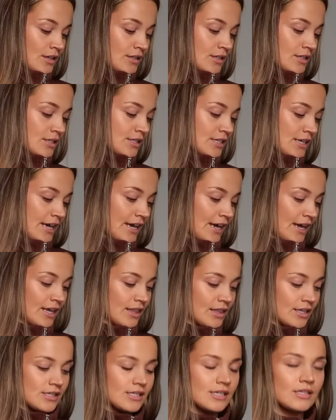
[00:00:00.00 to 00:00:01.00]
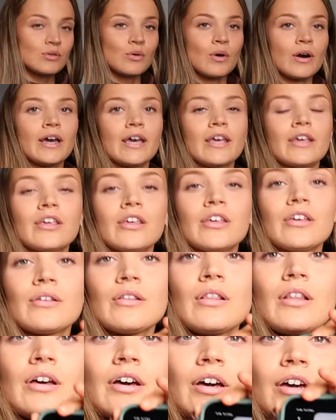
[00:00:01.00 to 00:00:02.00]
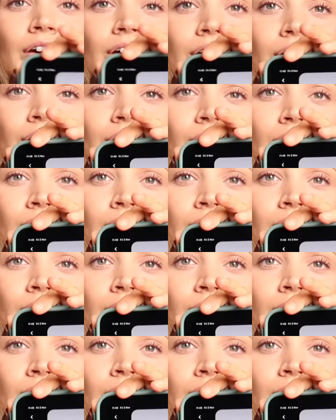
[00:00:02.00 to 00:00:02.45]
today. This is quite a cute look.